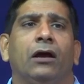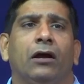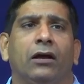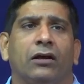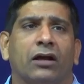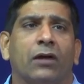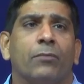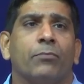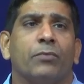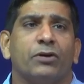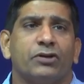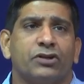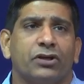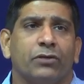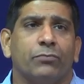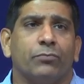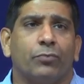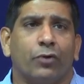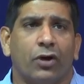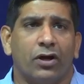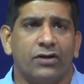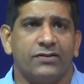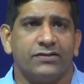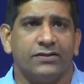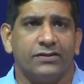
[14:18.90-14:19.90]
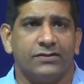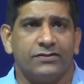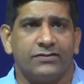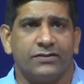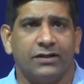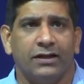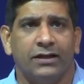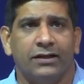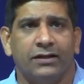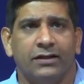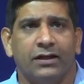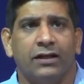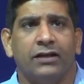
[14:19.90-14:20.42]
combustion process,
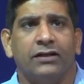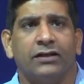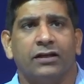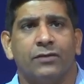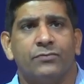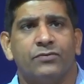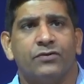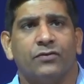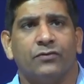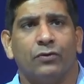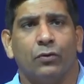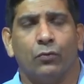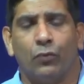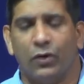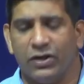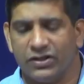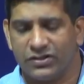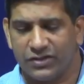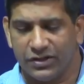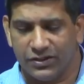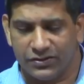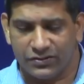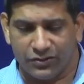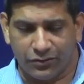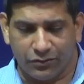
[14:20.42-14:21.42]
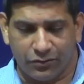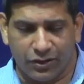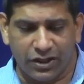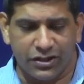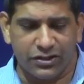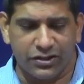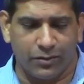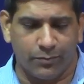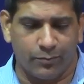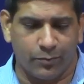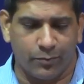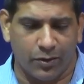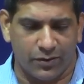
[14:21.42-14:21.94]
in terms of the waste
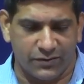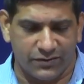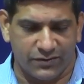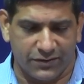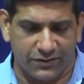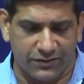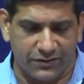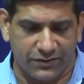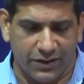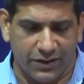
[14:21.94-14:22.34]
incineration process.